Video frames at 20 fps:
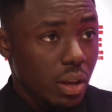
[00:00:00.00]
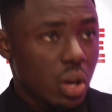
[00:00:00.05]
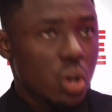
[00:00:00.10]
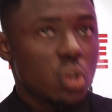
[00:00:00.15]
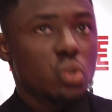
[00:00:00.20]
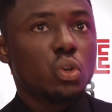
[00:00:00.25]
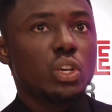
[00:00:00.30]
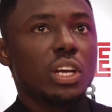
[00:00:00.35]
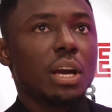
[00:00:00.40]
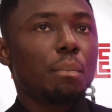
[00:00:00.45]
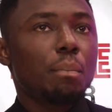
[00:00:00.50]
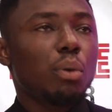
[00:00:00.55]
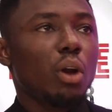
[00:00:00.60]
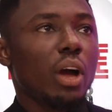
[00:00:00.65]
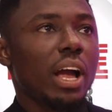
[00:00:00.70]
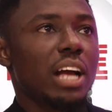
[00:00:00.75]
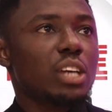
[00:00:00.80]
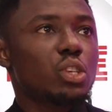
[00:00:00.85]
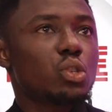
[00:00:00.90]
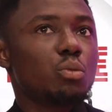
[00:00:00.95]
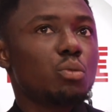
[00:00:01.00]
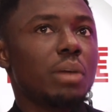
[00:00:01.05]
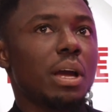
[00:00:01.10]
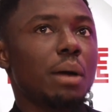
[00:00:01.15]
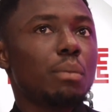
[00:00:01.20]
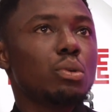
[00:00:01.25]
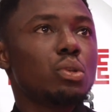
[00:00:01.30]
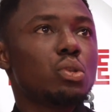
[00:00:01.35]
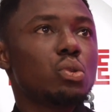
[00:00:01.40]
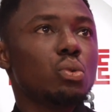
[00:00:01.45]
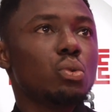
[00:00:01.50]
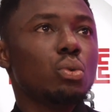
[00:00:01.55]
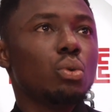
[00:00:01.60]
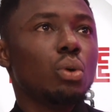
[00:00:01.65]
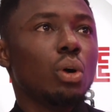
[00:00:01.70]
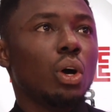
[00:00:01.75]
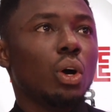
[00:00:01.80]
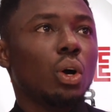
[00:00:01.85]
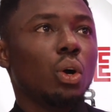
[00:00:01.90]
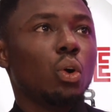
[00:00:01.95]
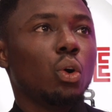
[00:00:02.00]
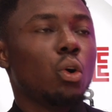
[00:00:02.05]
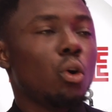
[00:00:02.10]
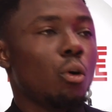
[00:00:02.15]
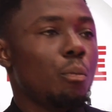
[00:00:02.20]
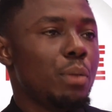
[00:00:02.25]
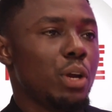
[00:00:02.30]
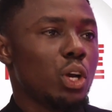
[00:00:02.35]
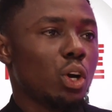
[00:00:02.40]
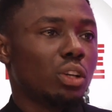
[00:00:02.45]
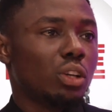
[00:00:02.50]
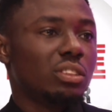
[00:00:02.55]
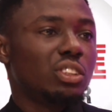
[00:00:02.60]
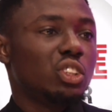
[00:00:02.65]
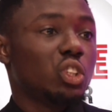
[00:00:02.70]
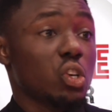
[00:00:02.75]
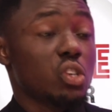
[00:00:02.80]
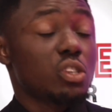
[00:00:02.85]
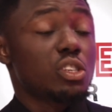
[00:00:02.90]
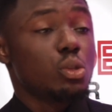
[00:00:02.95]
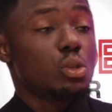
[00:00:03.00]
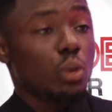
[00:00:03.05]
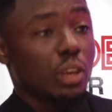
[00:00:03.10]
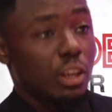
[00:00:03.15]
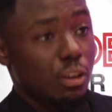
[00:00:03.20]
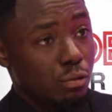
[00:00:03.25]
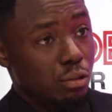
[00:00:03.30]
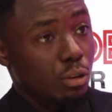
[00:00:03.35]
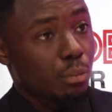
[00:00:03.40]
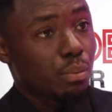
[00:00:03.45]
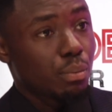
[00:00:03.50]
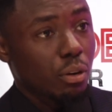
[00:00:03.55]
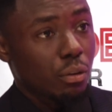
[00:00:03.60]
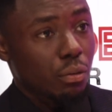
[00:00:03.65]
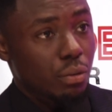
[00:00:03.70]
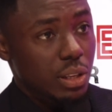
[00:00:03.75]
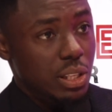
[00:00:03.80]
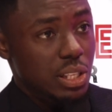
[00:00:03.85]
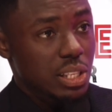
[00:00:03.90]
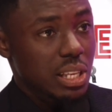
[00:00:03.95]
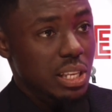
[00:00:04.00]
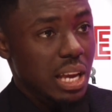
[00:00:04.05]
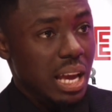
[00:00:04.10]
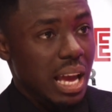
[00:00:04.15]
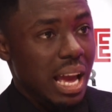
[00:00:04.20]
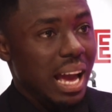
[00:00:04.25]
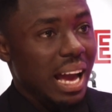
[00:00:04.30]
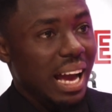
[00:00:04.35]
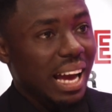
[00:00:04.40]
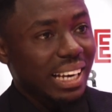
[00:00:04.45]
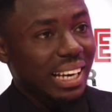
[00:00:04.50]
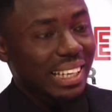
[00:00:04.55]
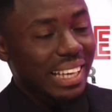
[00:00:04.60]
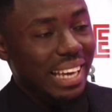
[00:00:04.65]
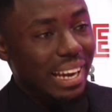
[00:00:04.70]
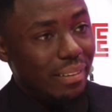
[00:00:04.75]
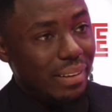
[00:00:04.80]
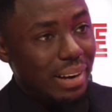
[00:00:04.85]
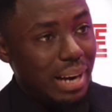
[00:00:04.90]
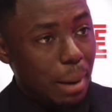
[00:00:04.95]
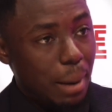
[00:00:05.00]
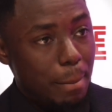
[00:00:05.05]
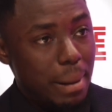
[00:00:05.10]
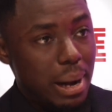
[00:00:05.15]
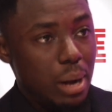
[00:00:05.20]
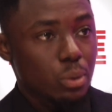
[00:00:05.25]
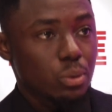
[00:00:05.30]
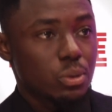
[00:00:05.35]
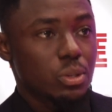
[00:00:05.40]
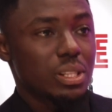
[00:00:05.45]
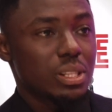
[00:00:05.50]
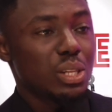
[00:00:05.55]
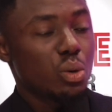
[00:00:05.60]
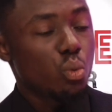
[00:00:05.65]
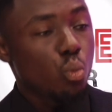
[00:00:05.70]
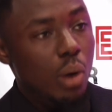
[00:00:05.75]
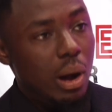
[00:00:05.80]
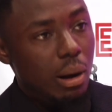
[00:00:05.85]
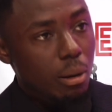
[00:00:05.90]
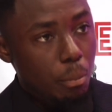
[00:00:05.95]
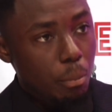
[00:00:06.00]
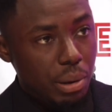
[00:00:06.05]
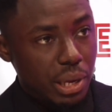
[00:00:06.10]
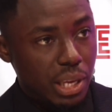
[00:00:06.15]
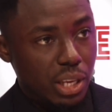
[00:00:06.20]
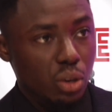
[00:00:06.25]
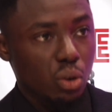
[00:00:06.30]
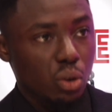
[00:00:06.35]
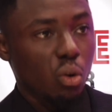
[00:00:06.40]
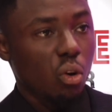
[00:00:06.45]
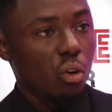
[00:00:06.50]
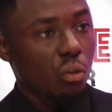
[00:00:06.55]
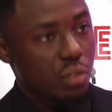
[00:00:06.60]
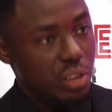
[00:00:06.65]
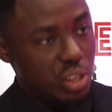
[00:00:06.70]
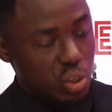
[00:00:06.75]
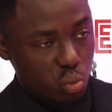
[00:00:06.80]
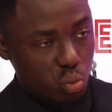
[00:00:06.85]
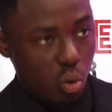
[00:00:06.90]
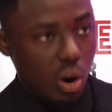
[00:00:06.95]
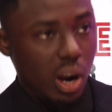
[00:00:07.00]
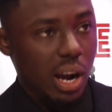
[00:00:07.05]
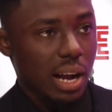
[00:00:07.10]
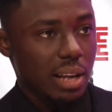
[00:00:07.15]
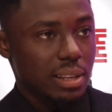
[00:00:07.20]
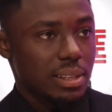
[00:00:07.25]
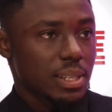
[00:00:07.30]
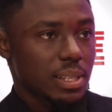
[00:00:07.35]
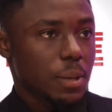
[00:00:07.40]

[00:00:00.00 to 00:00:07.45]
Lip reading: So the employer should be able to go beyond just looking for profit and caring about the well-being of his workers.